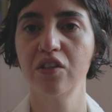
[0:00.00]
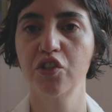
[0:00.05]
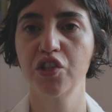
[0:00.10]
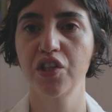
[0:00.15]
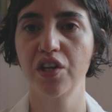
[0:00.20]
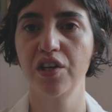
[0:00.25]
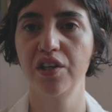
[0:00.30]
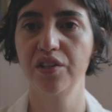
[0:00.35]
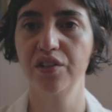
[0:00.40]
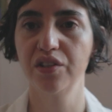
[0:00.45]

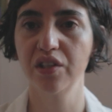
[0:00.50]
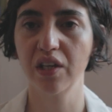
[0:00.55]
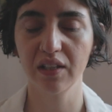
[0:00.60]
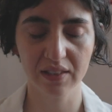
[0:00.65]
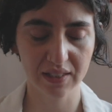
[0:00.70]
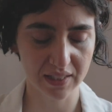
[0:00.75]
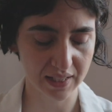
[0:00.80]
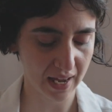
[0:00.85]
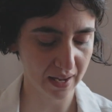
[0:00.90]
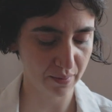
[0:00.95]
shirt
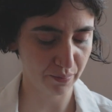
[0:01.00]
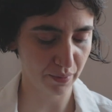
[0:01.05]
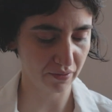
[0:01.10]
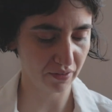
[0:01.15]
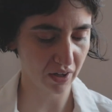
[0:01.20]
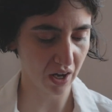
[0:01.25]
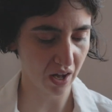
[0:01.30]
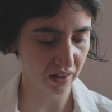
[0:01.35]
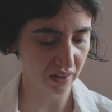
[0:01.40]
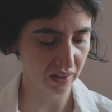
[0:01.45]
type
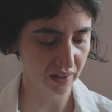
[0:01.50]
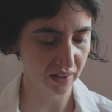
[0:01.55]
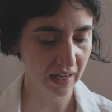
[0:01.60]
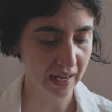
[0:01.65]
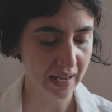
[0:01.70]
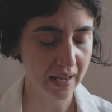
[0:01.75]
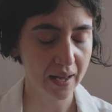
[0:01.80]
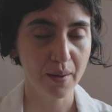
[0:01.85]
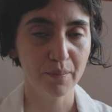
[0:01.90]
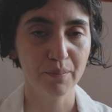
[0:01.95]
of color,
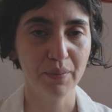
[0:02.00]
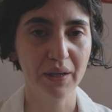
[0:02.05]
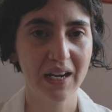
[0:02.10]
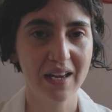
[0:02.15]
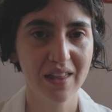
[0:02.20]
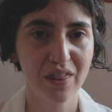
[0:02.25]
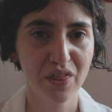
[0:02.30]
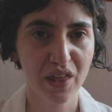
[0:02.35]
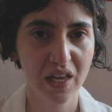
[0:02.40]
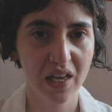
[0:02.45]
but
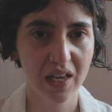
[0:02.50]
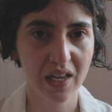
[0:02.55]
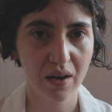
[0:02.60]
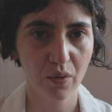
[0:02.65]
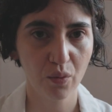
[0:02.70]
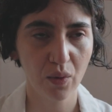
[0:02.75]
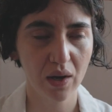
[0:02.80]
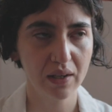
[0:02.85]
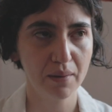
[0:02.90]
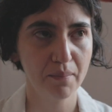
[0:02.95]
I think I
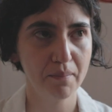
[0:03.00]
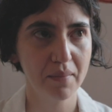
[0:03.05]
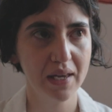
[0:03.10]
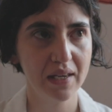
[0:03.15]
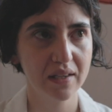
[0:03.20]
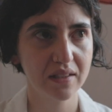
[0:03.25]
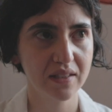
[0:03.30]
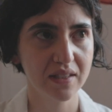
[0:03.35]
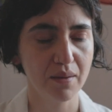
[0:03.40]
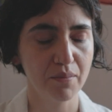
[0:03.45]
want to
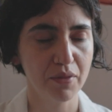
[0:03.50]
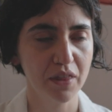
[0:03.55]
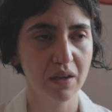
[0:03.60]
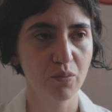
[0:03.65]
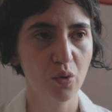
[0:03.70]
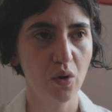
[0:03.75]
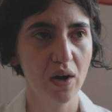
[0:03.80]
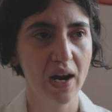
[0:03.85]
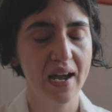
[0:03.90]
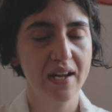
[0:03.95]
make something
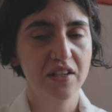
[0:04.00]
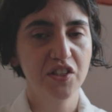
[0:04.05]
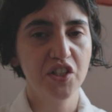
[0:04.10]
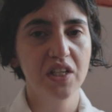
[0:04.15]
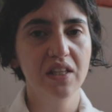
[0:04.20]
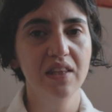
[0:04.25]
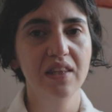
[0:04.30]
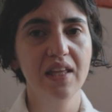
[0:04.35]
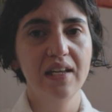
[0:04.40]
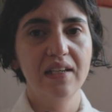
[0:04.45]
more
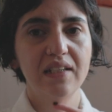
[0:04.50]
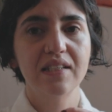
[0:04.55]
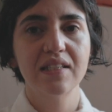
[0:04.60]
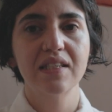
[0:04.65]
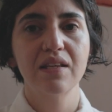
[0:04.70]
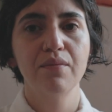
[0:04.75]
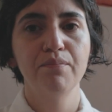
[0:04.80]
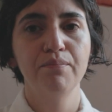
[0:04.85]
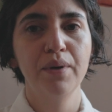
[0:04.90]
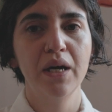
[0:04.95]
edgy that
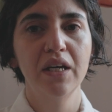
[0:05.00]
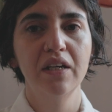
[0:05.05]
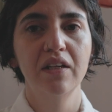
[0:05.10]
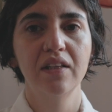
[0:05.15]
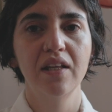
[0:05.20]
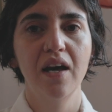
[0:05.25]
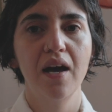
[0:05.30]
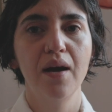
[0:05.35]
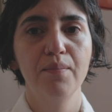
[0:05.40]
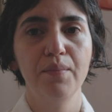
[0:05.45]
is
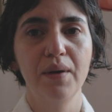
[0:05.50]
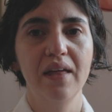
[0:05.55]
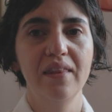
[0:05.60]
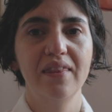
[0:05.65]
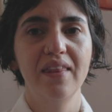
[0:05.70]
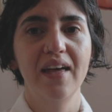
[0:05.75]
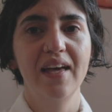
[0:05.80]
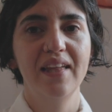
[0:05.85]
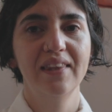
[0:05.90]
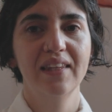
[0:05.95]
button up
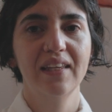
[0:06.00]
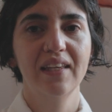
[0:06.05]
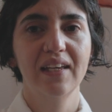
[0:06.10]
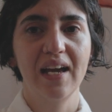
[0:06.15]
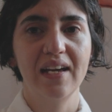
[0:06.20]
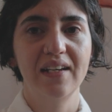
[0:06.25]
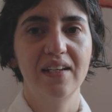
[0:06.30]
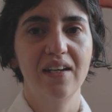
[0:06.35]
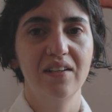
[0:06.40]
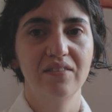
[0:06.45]
and then
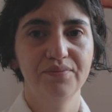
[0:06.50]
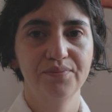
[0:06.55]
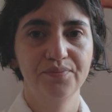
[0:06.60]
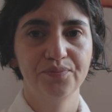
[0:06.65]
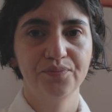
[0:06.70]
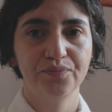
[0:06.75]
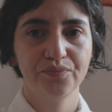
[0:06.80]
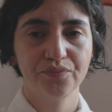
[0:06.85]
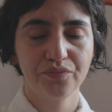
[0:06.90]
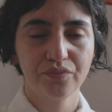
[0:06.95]
kind of,
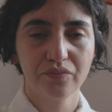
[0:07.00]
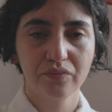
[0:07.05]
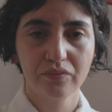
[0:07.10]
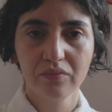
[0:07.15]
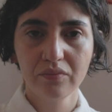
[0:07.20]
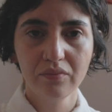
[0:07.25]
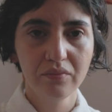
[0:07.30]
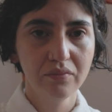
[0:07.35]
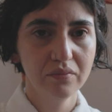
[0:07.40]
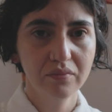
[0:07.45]

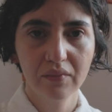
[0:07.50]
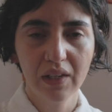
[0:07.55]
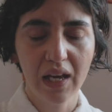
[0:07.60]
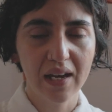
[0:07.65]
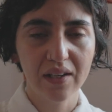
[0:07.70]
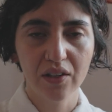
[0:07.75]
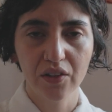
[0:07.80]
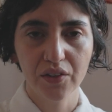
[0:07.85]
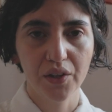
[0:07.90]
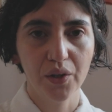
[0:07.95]

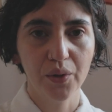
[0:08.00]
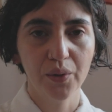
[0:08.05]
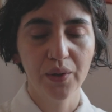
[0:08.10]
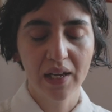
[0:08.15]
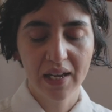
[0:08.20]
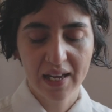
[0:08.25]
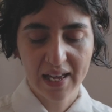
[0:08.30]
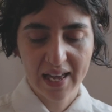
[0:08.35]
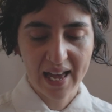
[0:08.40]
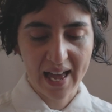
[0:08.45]
I don't know,
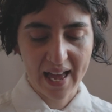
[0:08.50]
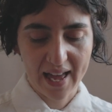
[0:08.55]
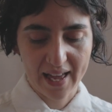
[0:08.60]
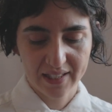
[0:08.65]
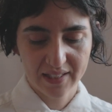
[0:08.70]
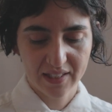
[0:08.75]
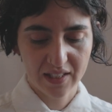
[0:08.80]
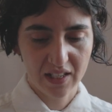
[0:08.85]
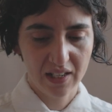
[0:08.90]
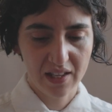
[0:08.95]

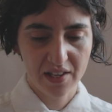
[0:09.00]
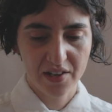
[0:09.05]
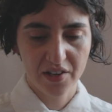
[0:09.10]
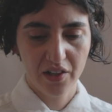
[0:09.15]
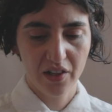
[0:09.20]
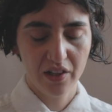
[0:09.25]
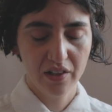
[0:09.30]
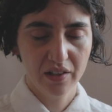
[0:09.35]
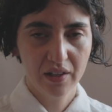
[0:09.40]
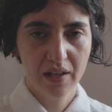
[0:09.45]
has a
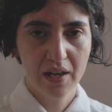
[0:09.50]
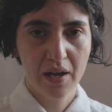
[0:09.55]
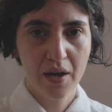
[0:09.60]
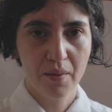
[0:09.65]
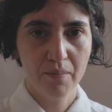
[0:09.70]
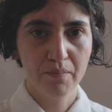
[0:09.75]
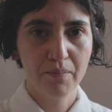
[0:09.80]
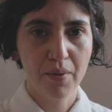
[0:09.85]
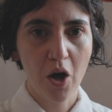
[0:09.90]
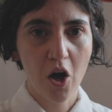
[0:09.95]
little
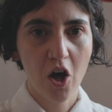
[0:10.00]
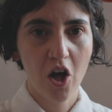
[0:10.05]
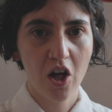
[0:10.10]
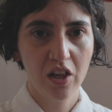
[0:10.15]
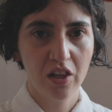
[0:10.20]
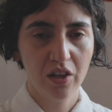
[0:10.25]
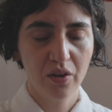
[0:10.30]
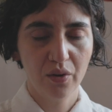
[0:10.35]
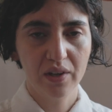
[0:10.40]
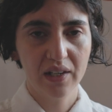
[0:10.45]

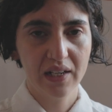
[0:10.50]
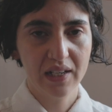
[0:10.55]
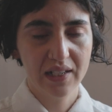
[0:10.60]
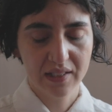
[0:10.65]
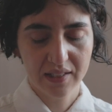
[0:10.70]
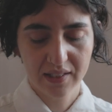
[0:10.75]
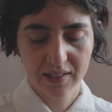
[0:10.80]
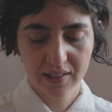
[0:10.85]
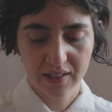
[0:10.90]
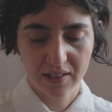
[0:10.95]
ball or
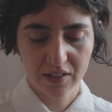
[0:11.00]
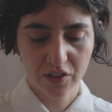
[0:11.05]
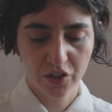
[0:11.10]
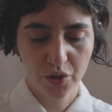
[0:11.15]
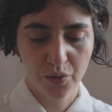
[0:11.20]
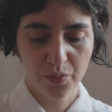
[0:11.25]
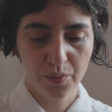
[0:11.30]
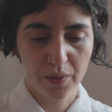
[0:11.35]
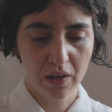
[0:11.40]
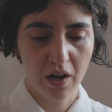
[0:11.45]
is
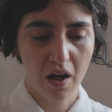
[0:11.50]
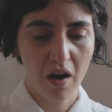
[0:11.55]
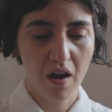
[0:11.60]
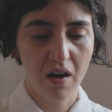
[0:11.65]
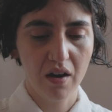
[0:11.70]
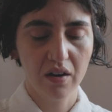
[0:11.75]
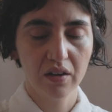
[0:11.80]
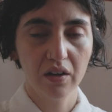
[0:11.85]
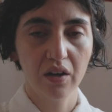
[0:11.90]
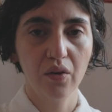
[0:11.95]
super
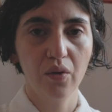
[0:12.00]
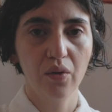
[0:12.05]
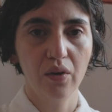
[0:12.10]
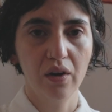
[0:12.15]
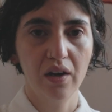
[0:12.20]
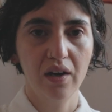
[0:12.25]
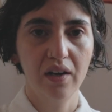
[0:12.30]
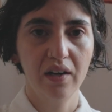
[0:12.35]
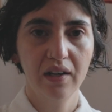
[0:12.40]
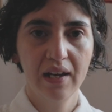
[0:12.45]
long,
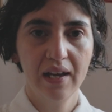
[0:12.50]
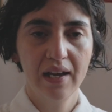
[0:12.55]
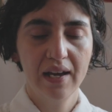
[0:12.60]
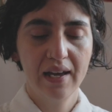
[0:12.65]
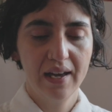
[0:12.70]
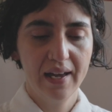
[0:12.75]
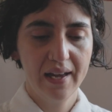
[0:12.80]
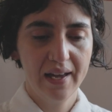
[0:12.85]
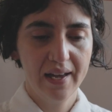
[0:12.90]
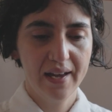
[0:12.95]
or
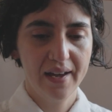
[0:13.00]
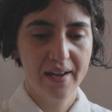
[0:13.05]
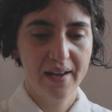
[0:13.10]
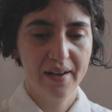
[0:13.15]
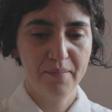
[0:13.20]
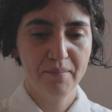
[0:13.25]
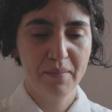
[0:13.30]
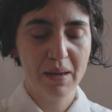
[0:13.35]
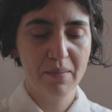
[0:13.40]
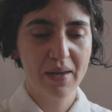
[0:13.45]

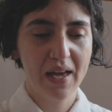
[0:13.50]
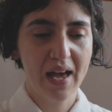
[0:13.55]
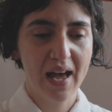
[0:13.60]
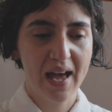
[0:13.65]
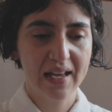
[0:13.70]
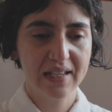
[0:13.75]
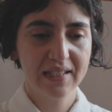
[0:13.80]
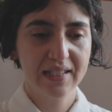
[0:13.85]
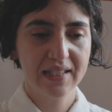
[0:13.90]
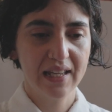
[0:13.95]
maybe
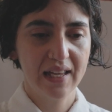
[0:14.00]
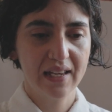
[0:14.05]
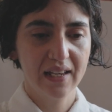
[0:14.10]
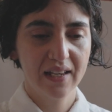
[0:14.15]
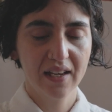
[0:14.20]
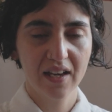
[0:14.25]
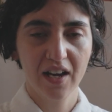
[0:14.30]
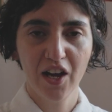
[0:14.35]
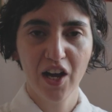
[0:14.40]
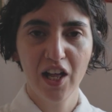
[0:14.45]
has
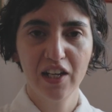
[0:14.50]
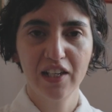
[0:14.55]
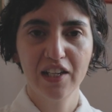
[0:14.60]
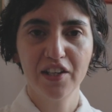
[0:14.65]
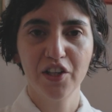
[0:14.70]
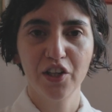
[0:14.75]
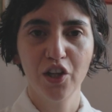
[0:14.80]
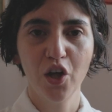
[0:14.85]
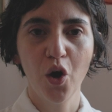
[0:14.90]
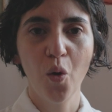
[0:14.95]
like a
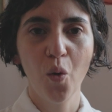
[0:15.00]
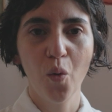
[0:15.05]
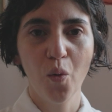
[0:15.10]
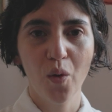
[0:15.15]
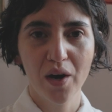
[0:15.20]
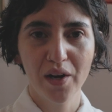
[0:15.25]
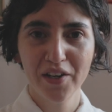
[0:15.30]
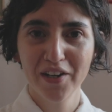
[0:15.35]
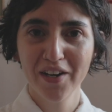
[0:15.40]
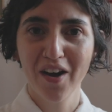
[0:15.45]
little
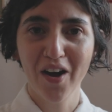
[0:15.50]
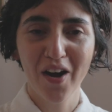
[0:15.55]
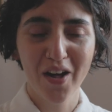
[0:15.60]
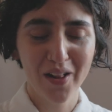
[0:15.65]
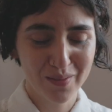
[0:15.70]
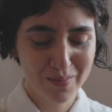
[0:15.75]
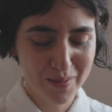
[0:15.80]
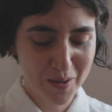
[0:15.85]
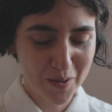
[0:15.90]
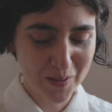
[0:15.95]
horn
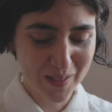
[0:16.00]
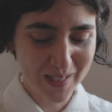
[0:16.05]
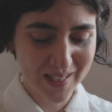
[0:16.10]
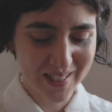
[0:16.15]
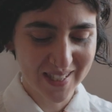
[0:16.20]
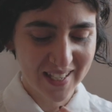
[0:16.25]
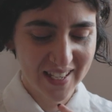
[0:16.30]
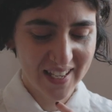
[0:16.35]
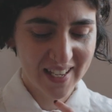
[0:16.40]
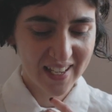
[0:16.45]

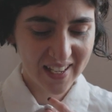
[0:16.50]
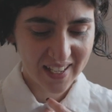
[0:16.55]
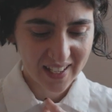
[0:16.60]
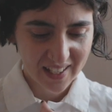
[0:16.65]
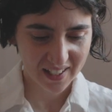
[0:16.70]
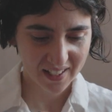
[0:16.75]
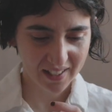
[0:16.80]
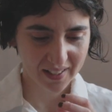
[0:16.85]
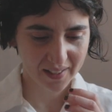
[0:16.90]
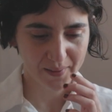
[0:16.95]
almost.
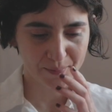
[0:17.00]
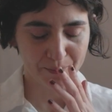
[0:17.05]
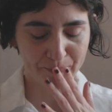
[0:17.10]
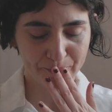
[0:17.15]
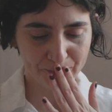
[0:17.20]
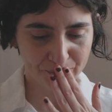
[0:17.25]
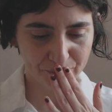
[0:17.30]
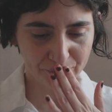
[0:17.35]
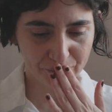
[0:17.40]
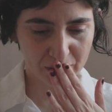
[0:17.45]

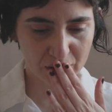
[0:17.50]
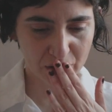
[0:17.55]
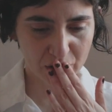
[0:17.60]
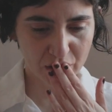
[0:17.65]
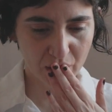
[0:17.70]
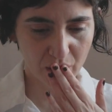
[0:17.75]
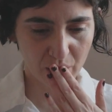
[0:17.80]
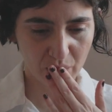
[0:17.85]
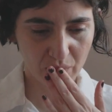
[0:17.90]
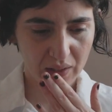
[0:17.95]

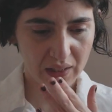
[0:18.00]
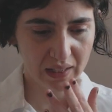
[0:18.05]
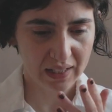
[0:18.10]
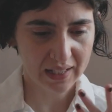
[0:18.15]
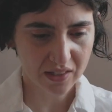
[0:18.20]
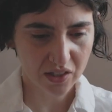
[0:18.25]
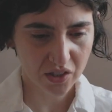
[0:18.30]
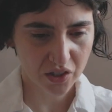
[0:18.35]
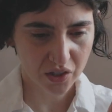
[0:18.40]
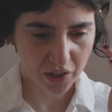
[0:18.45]
So
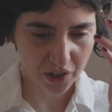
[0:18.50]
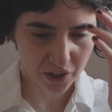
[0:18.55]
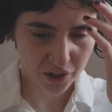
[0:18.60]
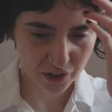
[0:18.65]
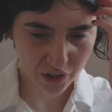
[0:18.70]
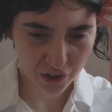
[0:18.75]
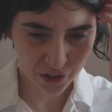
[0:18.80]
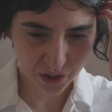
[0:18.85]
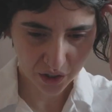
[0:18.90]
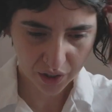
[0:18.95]
let's
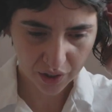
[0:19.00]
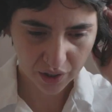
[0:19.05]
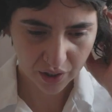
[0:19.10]
search